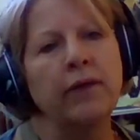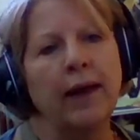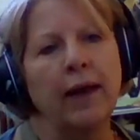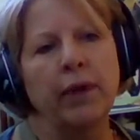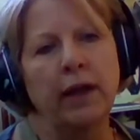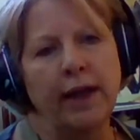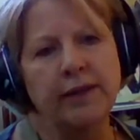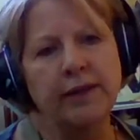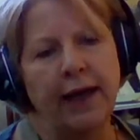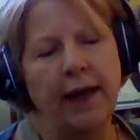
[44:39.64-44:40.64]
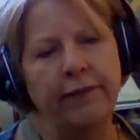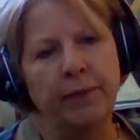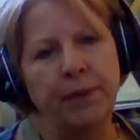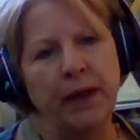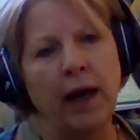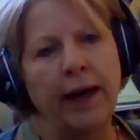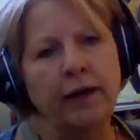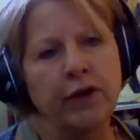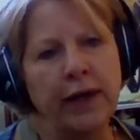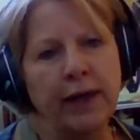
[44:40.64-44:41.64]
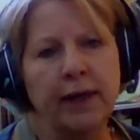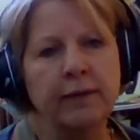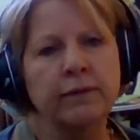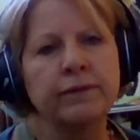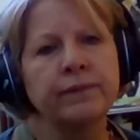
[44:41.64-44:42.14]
that I realized I haven't been hydrating.